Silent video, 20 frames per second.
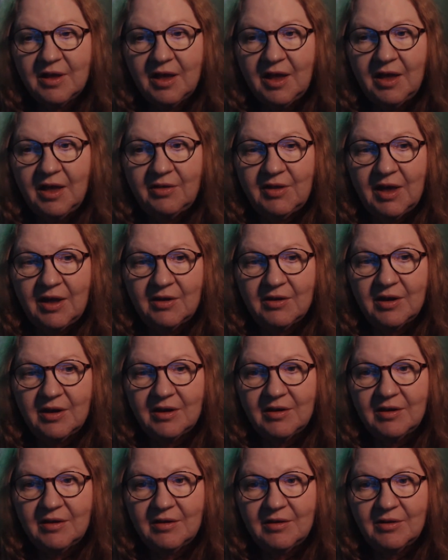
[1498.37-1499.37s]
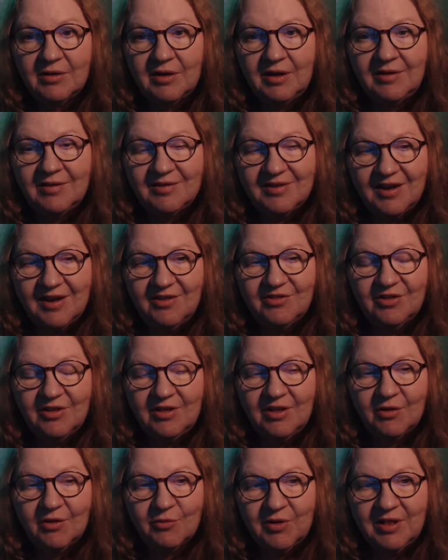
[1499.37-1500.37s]
and that essentially
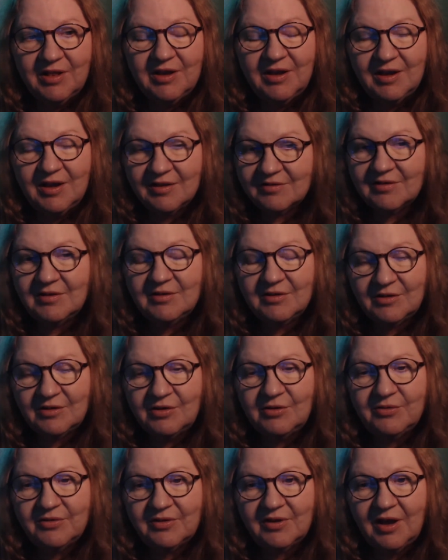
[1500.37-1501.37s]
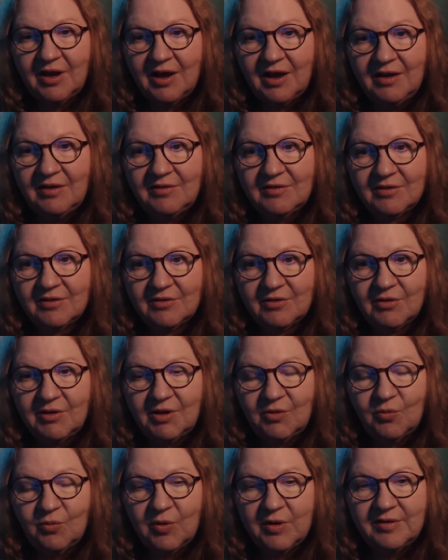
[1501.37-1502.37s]
there really isn't two sides. There's
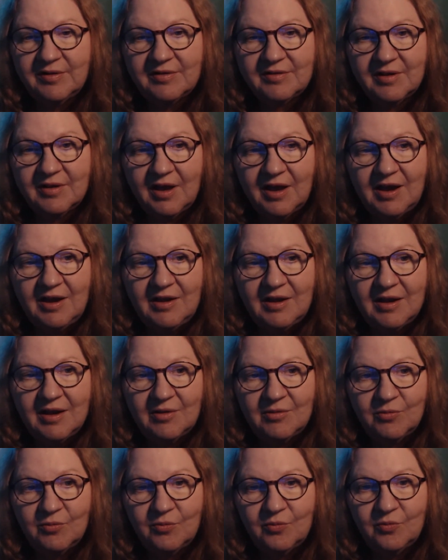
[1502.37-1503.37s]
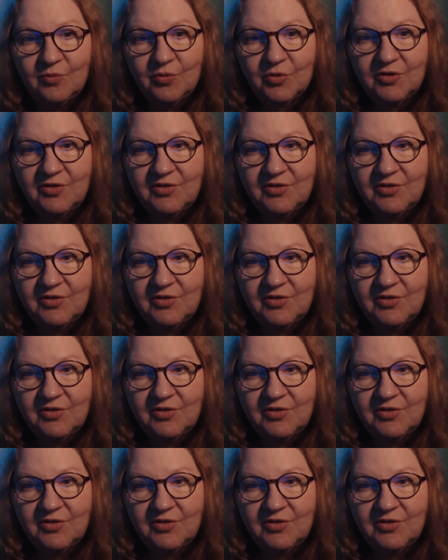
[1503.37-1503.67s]
only one side, and we're